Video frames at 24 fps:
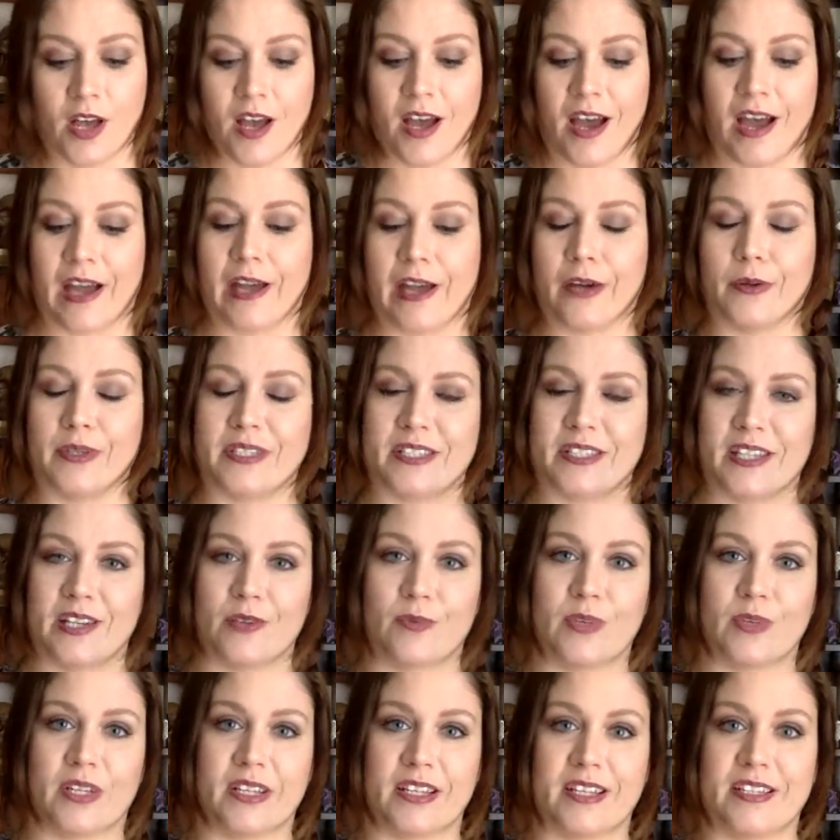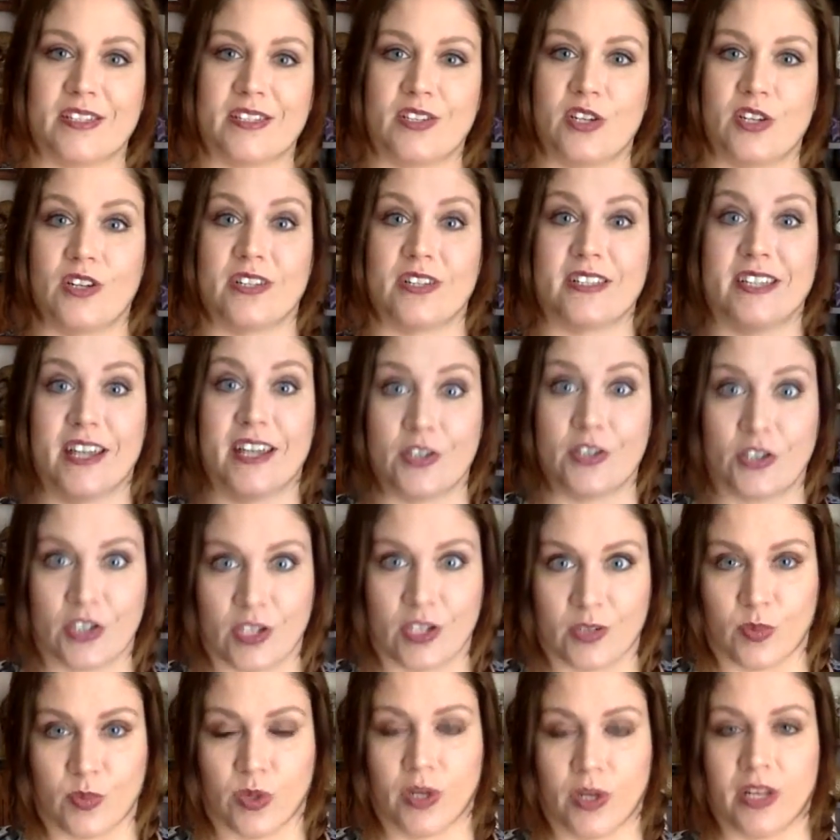I always say it really is your
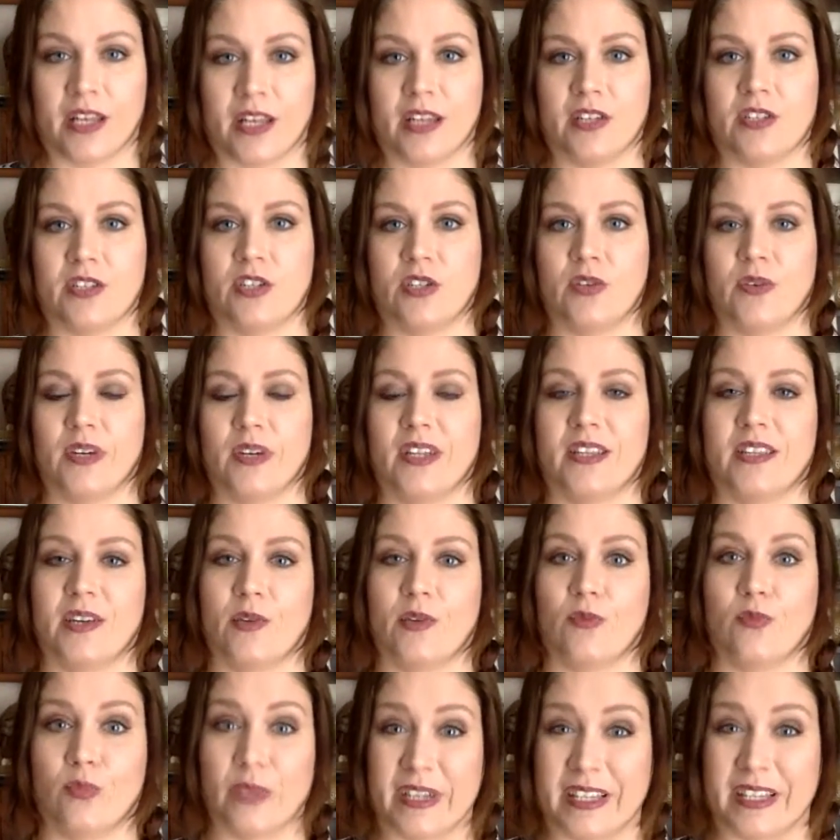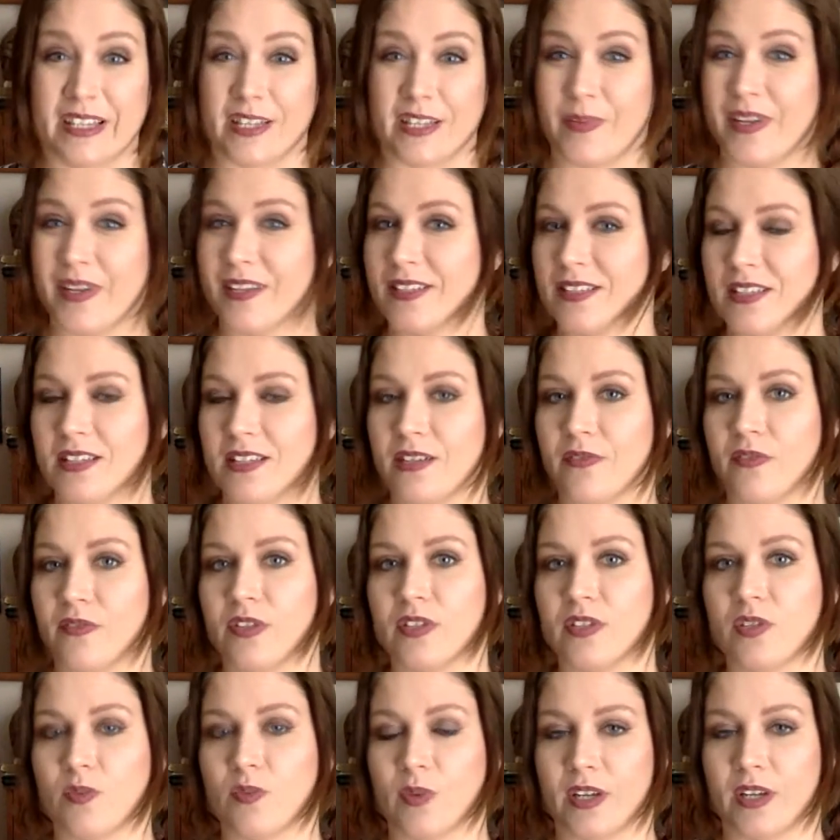intention putting into it that really makes the
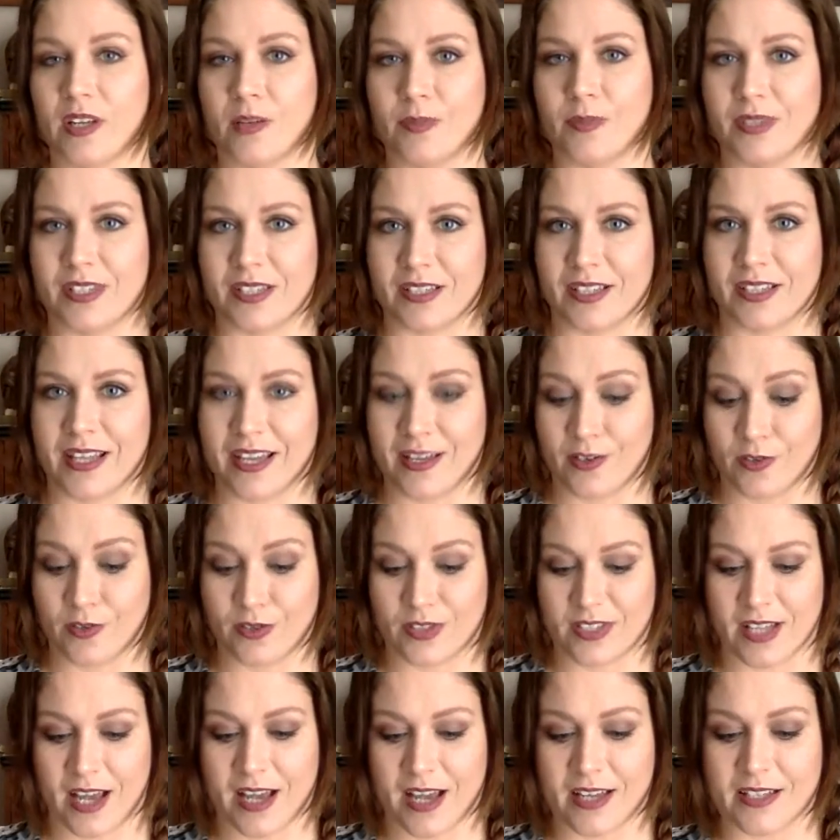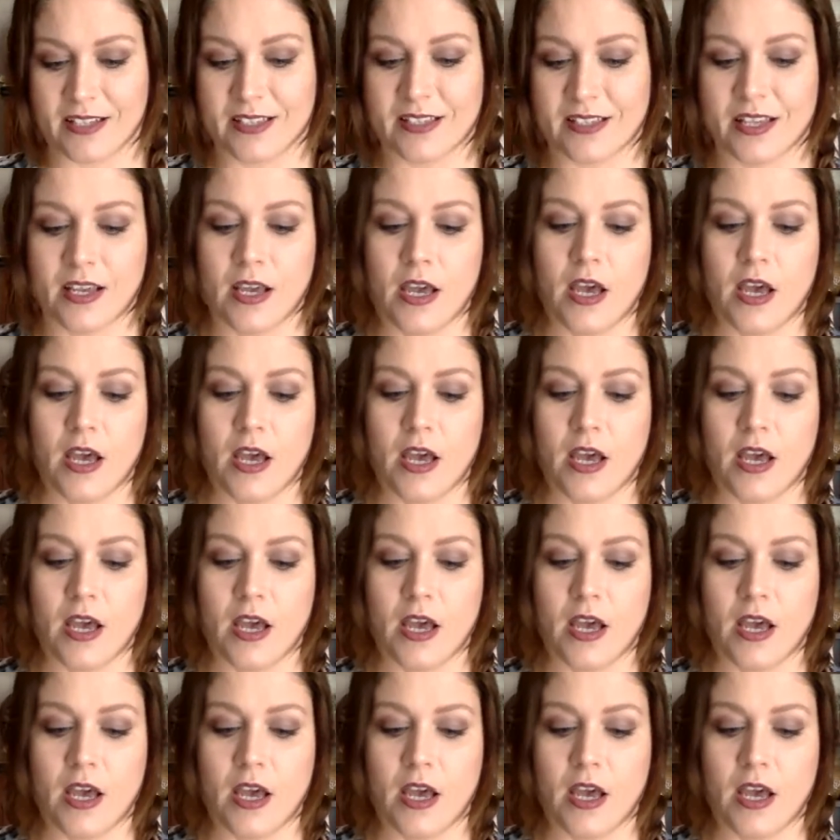difference when it comes to candle size.